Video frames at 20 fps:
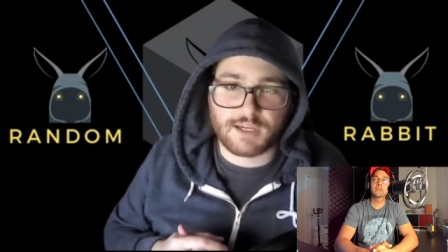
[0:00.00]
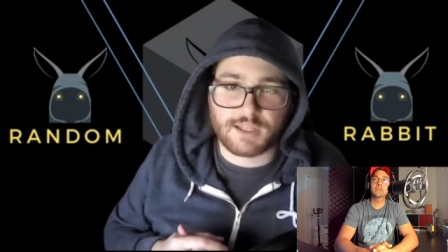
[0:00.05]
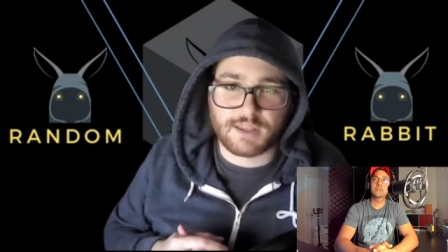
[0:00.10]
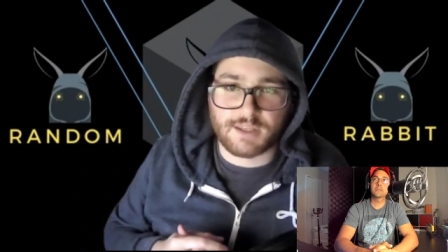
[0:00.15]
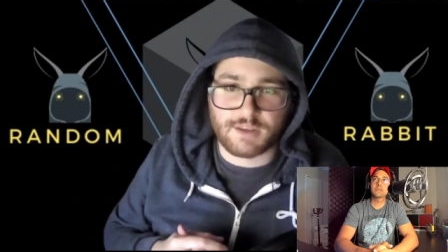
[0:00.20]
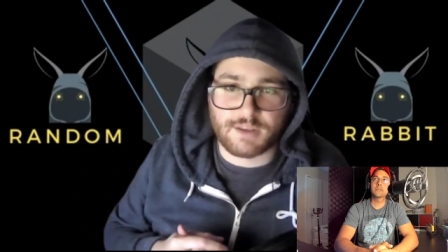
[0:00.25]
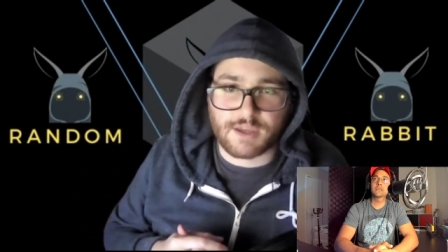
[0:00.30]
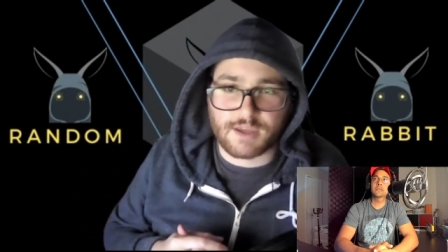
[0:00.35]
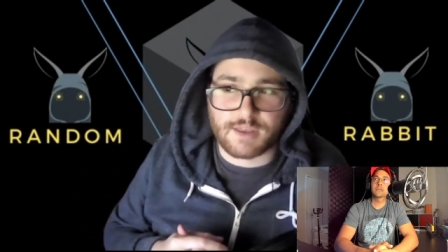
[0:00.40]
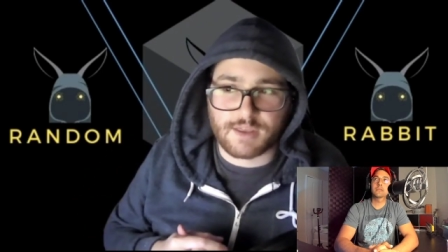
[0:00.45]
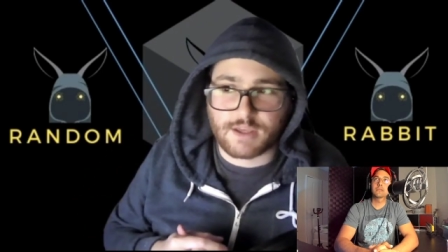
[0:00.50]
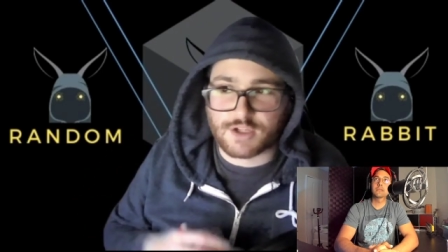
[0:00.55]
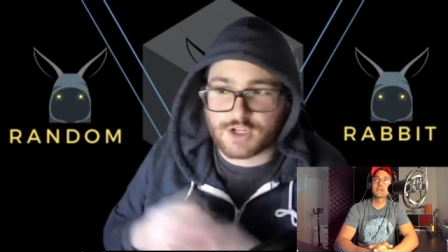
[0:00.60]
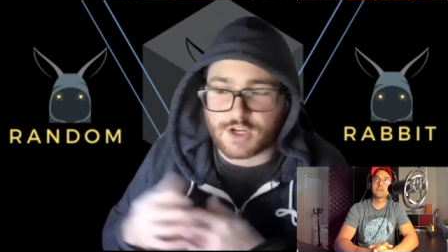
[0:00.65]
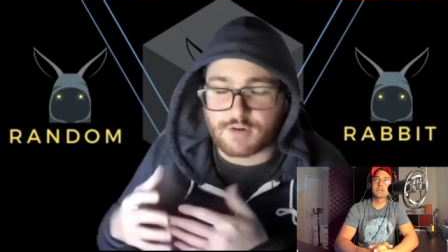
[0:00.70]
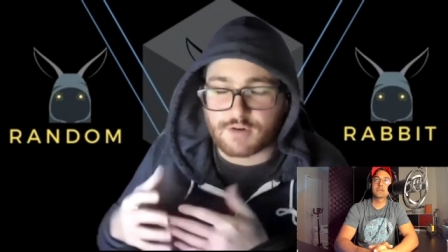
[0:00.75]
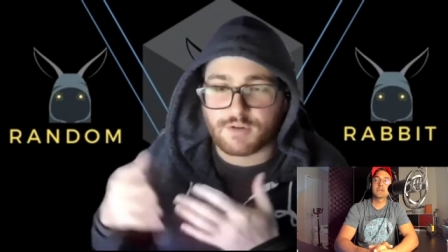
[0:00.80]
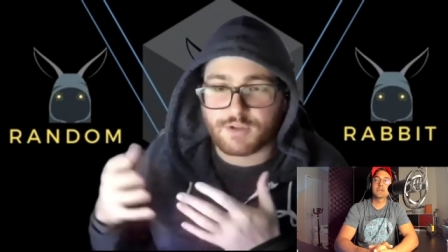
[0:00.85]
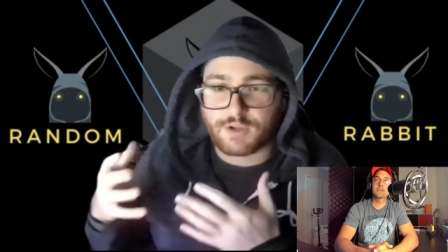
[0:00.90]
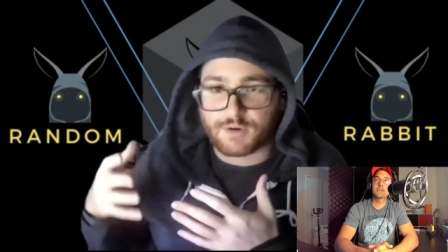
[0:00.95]
and they
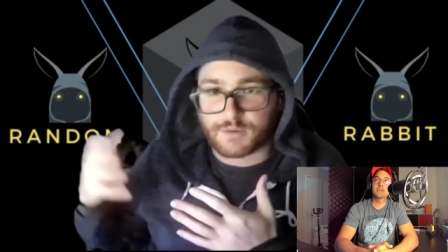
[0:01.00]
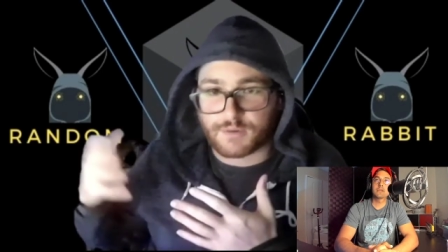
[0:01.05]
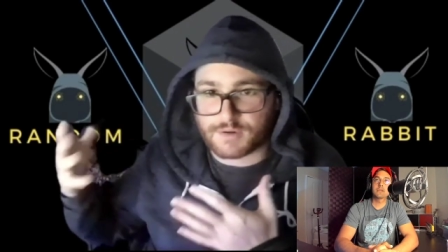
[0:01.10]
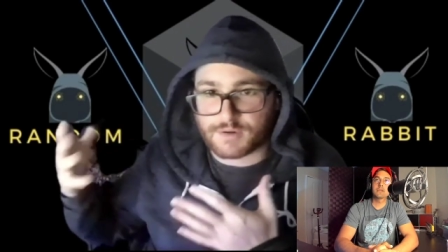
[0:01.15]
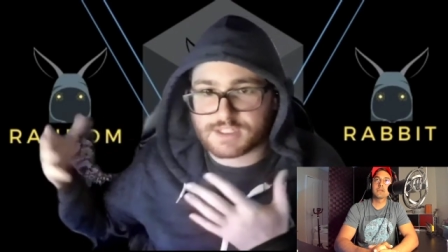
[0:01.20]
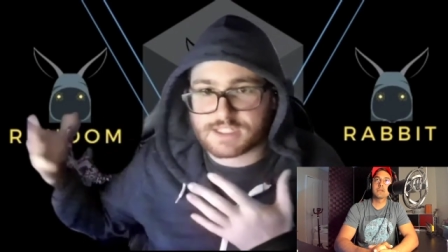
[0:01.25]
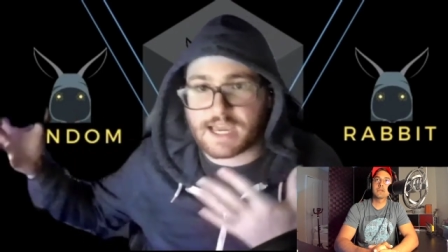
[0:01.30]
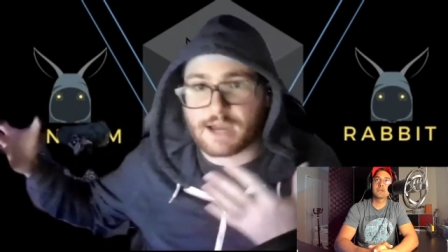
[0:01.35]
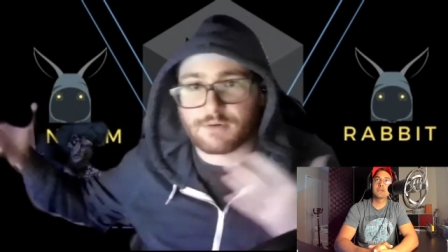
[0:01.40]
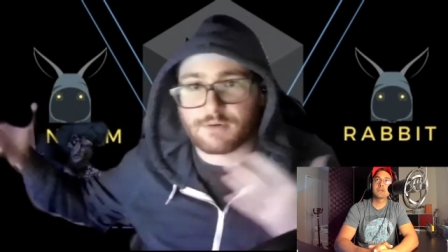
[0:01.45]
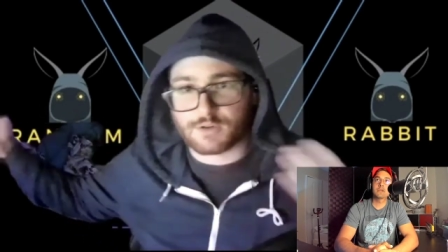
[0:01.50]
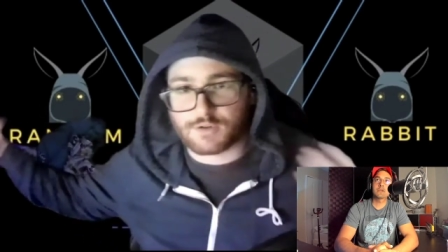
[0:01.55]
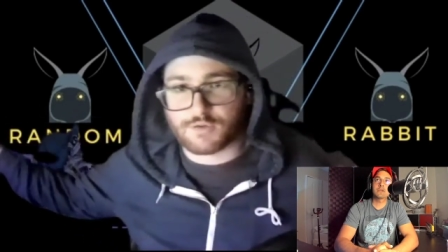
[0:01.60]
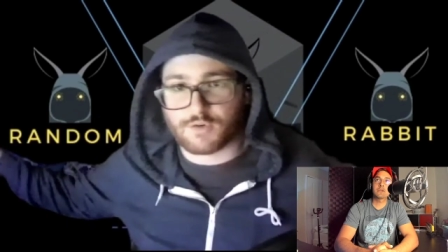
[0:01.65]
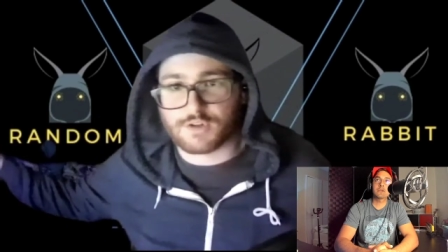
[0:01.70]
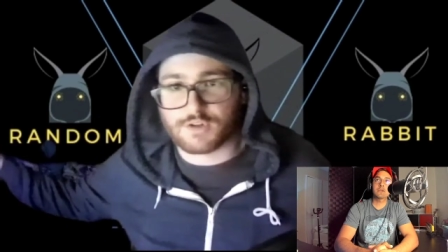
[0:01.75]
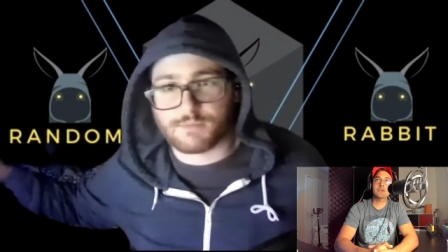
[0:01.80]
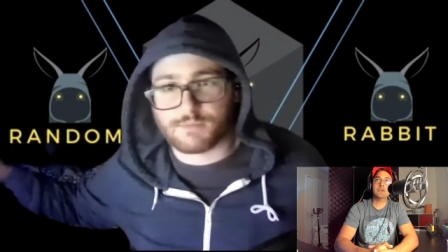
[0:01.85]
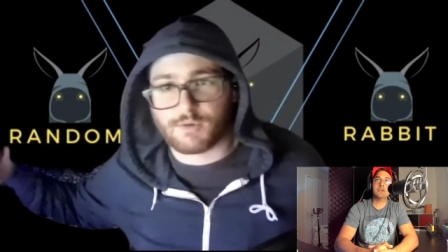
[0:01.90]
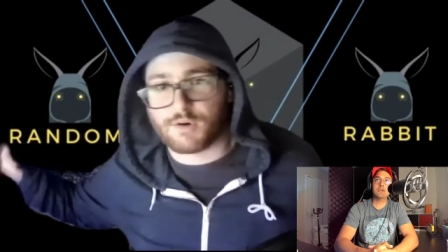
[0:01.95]
generally are sound
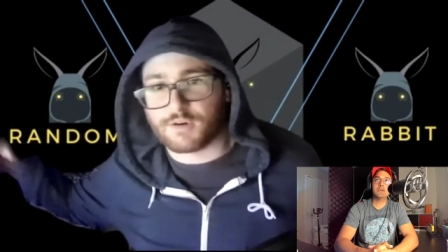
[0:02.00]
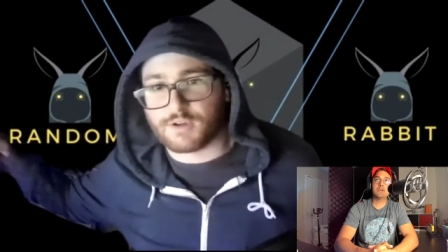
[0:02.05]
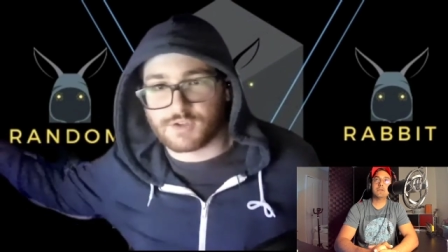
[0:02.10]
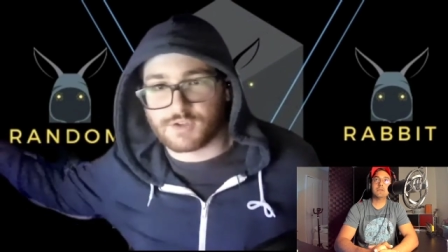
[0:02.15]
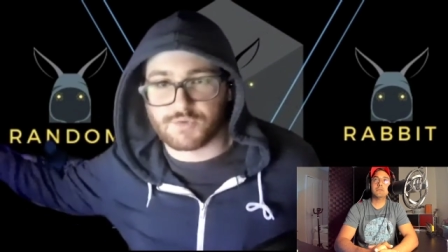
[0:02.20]
across markets,